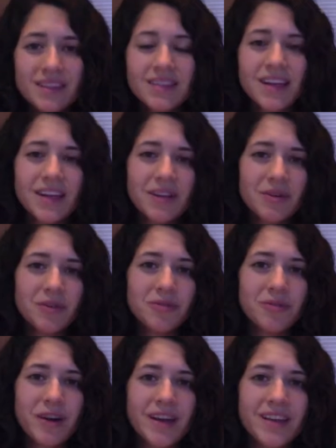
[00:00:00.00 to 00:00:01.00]
like an old
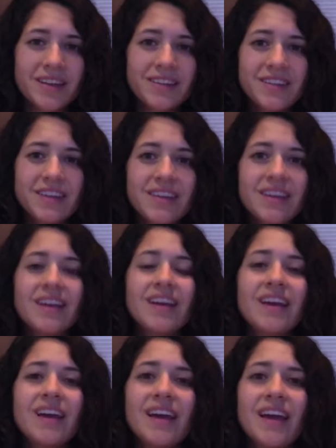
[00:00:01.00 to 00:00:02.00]
friend.
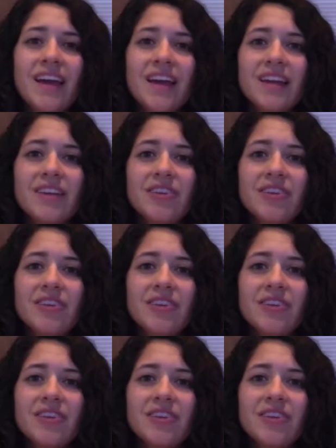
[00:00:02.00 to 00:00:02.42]
And